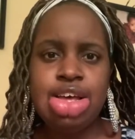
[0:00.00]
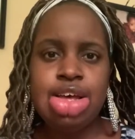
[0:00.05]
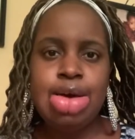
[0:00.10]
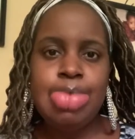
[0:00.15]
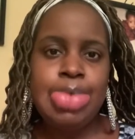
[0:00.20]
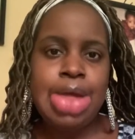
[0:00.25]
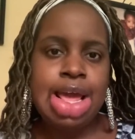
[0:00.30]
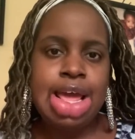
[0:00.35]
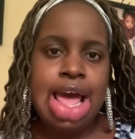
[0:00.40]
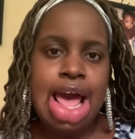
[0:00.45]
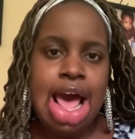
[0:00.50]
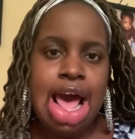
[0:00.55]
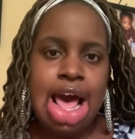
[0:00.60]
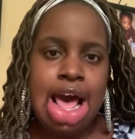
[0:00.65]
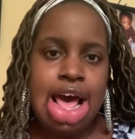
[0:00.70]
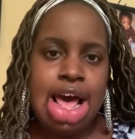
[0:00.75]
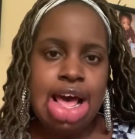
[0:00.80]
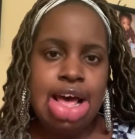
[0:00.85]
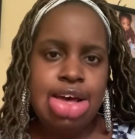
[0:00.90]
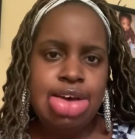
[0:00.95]
I'm like,
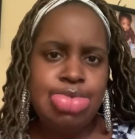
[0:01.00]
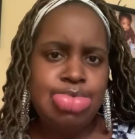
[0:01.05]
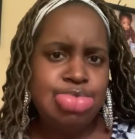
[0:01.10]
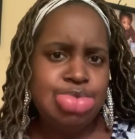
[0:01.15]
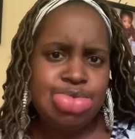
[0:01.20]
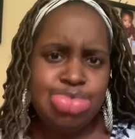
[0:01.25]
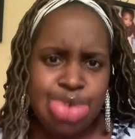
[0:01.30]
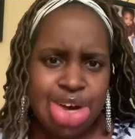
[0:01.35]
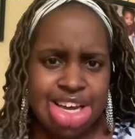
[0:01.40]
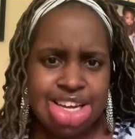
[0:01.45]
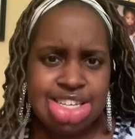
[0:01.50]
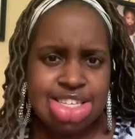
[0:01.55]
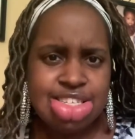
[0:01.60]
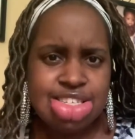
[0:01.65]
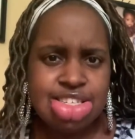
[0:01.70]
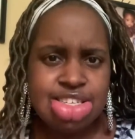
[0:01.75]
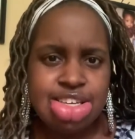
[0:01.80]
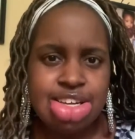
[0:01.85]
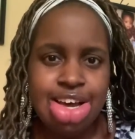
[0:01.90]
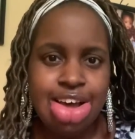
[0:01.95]

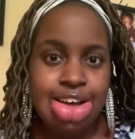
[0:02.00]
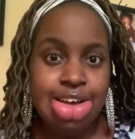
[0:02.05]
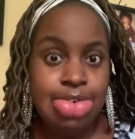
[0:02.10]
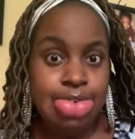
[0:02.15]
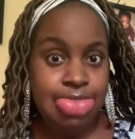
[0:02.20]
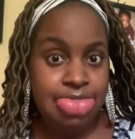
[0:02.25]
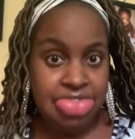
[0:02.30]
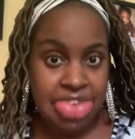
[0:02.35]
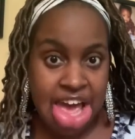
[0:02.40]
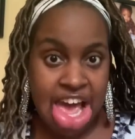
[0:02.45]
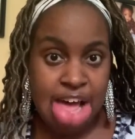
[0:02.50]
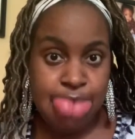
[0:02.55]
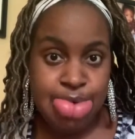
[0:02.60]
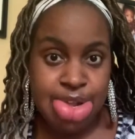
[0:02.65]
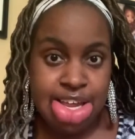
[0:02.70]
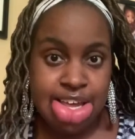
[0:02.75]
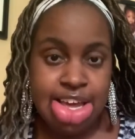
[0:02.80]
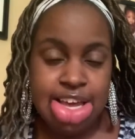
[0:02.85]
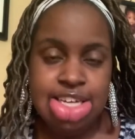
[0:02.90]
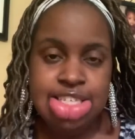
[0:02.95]
what? 5
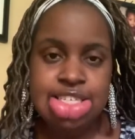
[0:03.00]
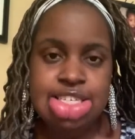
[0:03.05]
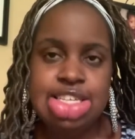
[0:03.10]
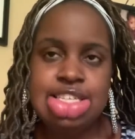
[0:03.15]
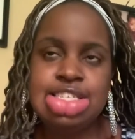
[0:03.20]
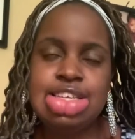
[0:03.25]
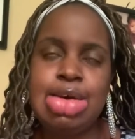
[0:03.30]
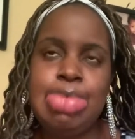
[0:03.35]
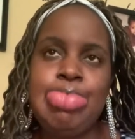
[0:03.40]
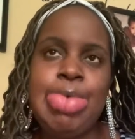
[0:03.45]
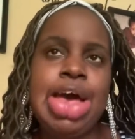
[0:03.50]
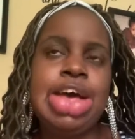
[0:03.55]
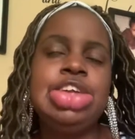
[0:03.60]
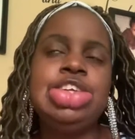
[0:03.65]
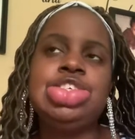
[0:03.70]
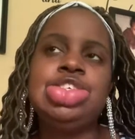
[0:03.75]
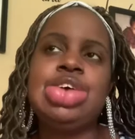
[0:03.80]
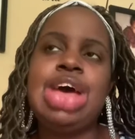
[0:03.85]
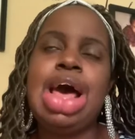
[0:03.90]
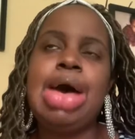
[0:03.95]
medications. And
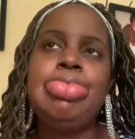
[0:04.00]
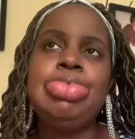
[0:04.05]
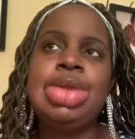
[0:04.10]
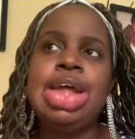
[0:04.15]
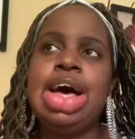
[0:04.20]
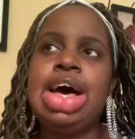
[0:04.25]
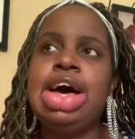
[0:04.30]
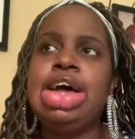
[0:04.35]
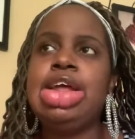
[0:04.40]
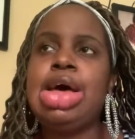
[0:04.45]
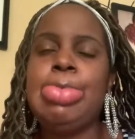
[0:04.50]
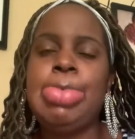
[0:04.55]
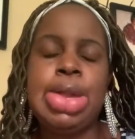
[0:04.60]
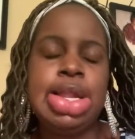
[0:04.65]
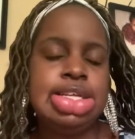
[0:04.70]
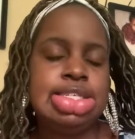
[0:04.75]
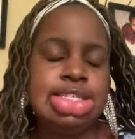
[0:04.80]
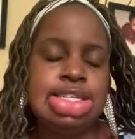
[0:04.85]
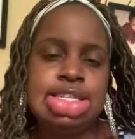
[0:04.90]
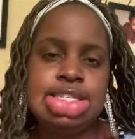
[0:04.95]
mind you, I'm not a
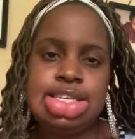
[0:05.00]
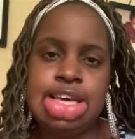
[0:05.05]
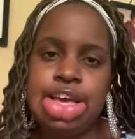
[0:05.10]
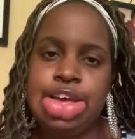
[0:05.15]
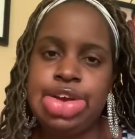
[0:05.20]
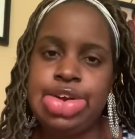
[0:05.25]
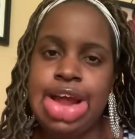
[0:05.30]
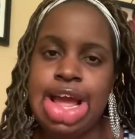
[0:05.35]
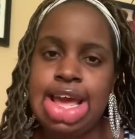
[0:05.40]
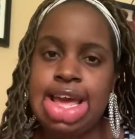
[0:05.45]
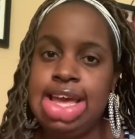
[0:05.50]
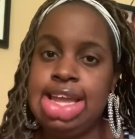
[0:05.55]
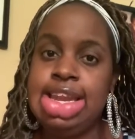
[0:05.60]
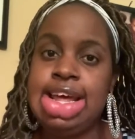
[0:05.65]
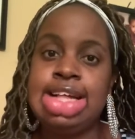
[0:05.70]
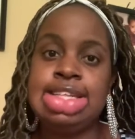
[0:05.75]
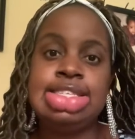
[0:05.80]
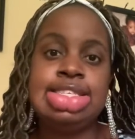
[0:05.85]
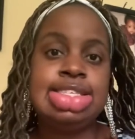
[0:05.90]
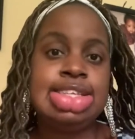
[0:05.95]
medicine taker. I
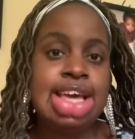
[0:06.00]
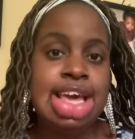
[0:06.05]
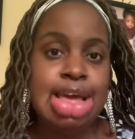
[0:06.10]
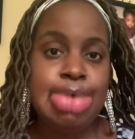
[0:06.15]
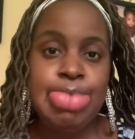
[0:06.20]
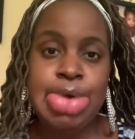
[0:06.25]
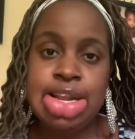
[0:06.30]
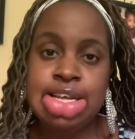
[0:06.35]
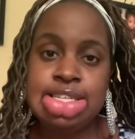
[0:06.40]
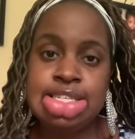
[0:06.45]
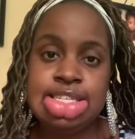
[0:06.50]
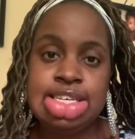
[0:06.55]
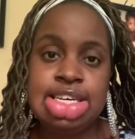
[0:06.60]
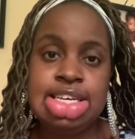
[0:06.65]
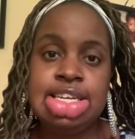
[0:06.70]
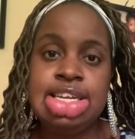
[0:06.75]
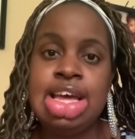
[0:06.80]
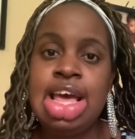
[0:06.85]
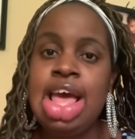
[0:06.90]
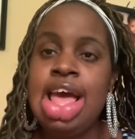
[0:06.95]
cannot stand medicine.